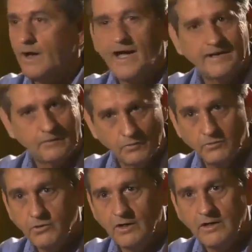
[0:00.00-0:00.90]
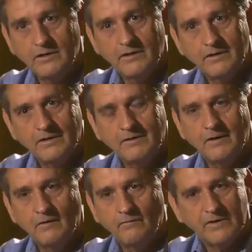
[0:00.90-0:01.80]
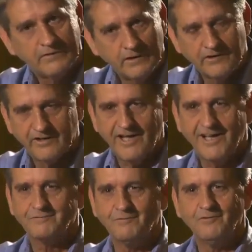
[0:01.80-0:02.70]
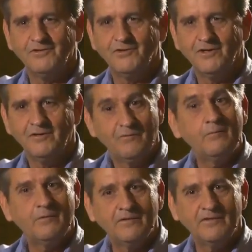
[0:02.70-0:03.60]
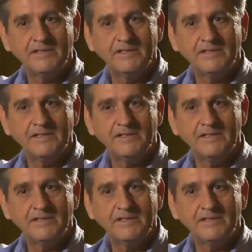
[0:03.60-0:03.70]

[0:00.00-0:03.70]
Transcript: I ain't going to do it. You know, the other guys want to do it.